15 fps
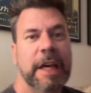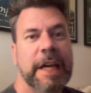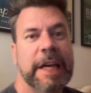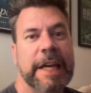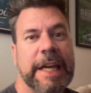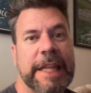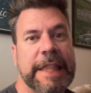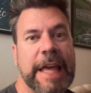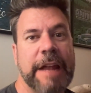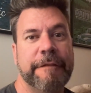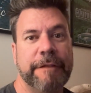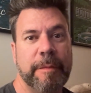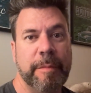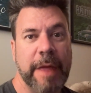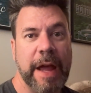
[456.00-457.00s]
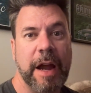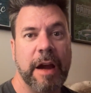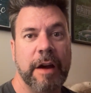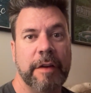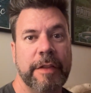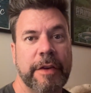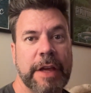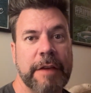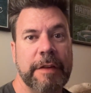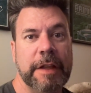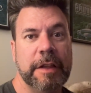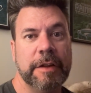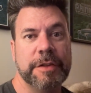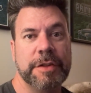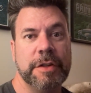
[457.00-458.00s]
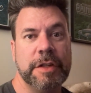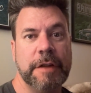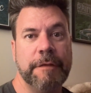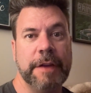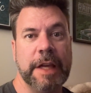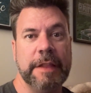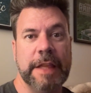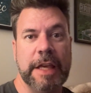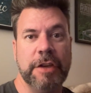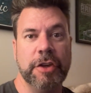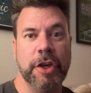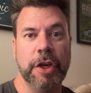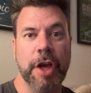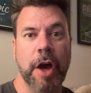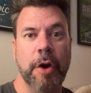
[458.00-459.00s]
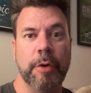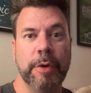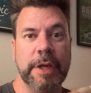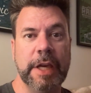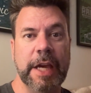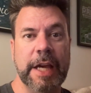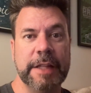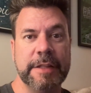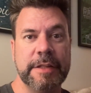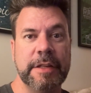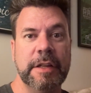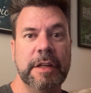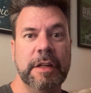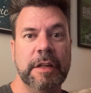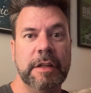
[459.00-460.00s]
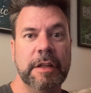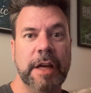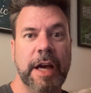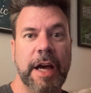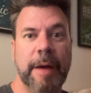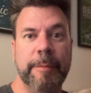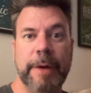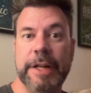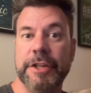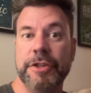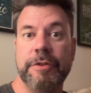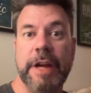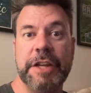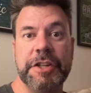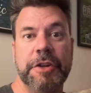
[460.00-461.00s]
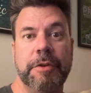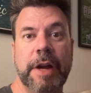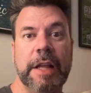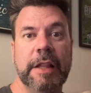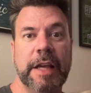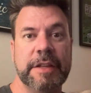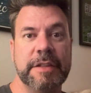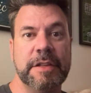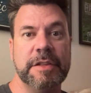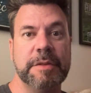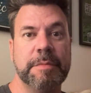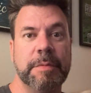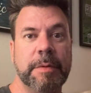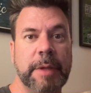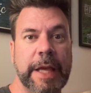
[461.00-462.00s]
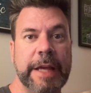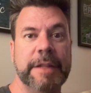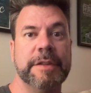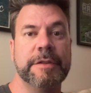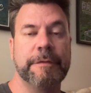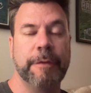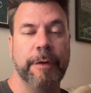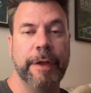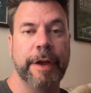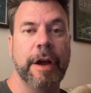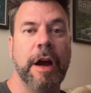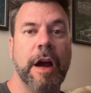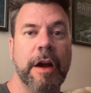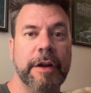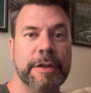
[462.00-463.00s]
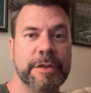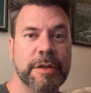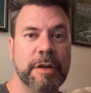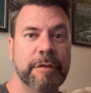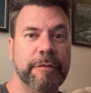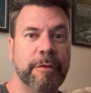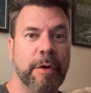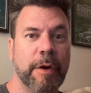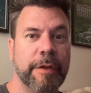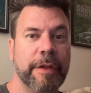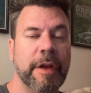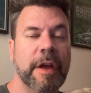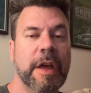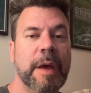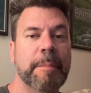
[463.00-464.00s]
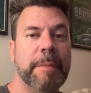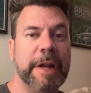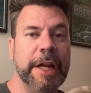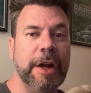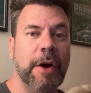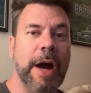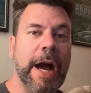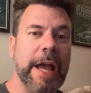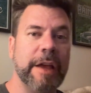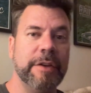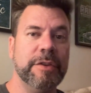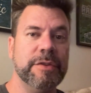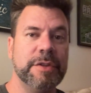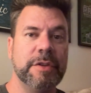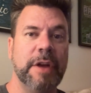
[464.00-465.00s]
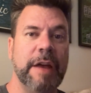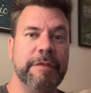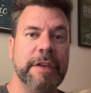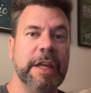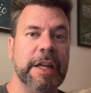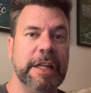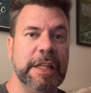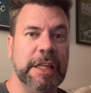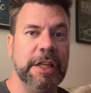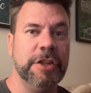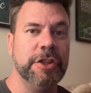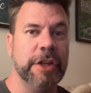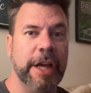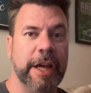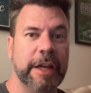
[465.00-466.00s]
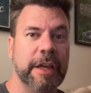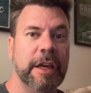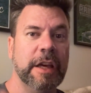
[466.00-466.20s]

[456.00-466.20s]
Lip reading: And then from there, they'll give you a little certificate that you could go get registration, right? License plates for the car and so forth. But in Ohio, you still have to get an e-check.